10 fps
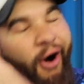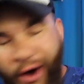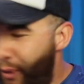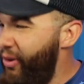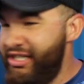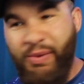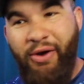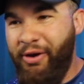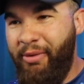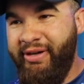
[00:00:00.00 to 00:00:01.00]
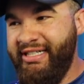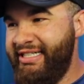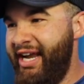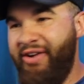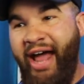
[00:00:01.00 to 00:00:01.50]
always welcome on this
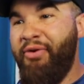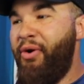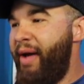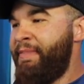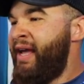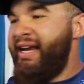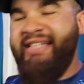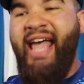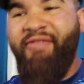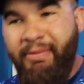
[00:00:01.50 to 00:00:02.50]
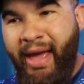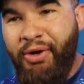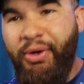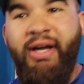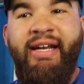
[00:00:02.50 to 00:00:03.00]
channel. I don't know how, that's heavy
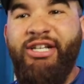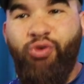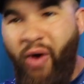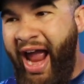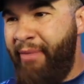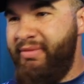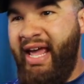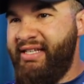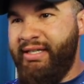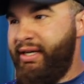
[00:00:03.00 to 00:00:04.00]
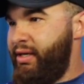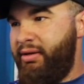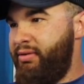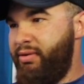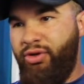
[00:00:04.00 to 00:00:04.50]
metal, that's rap, that's
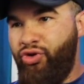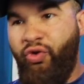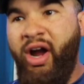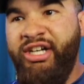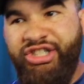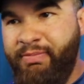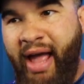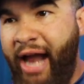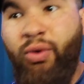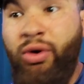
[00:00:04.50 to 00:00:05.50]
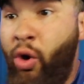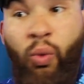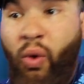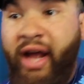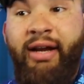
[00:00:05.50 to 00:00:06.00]
grunge, I don't know
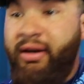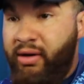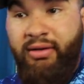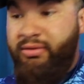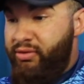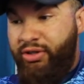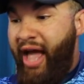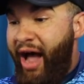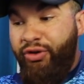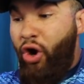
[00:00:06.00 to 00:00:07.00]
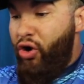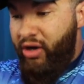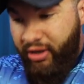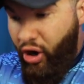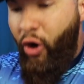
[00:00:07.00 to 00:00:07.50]
what, how y'all
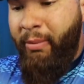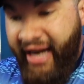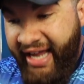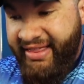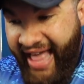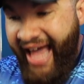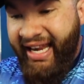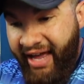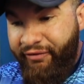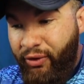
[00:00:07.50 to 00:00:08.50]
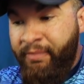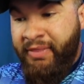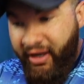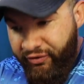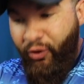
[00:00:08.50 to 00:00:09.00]
culminate that level
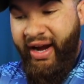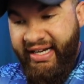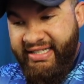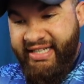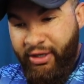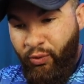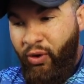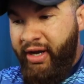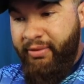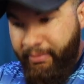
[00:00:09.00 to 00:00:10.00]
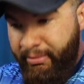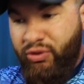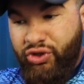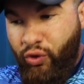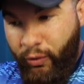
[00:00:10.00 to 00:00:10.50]
of greatness in one
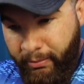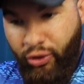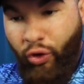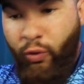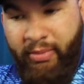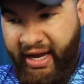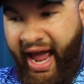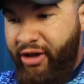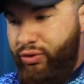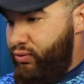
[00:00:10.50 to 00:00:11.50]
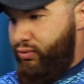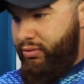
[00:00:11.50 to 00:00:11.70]
musical group and how you,